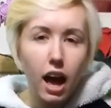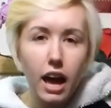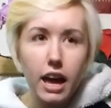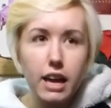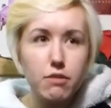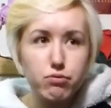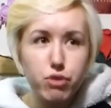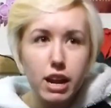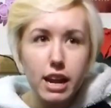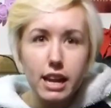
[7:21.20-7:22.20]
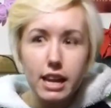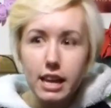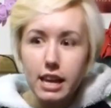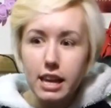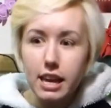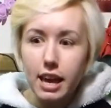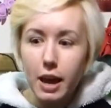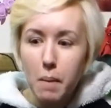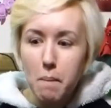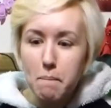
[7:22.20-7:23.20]
it really
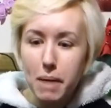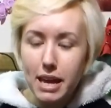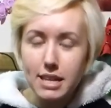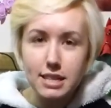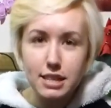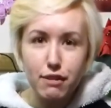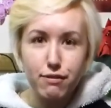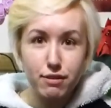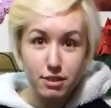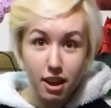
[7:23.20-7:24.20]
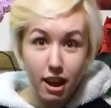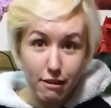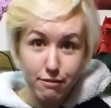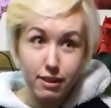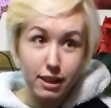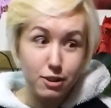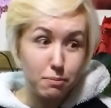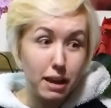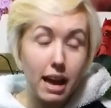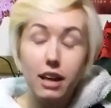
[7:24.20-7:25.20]
makes a difference, I find, on
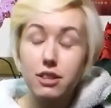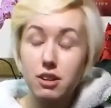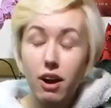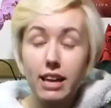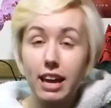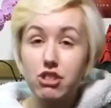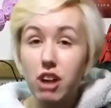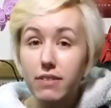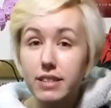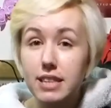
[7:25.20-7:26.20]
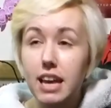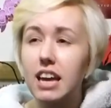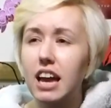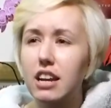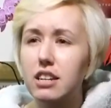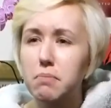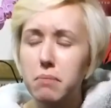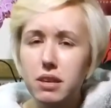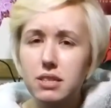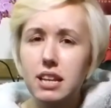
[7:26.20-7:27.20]
my health. So I get travel sick, and
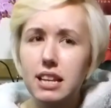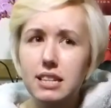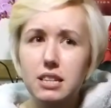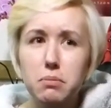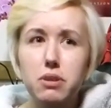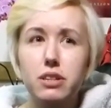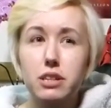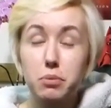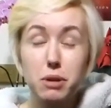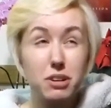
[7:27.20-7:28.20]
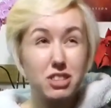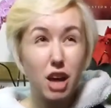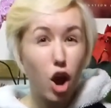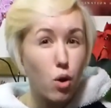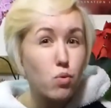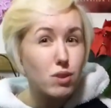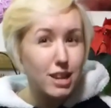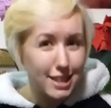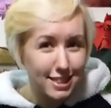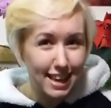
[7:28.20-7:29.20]
music, listening to music is pretty much the
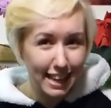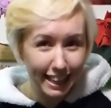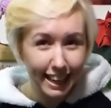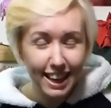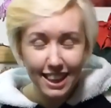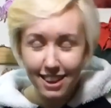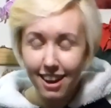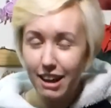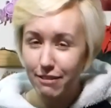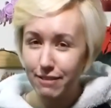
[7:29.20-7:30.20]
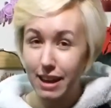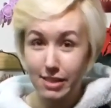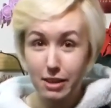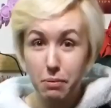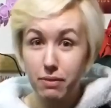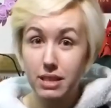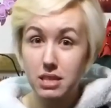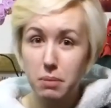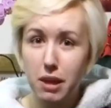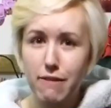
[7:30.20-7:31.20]
only thing that I have found that
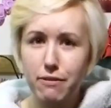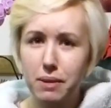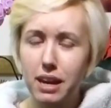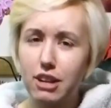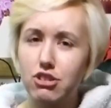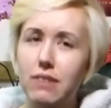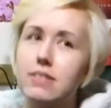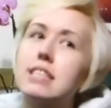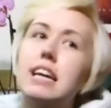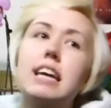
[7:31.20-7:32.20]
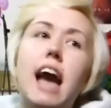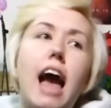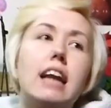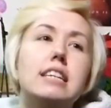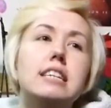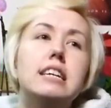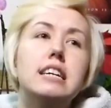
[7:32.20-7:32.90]
prevents me from getting travel sick, and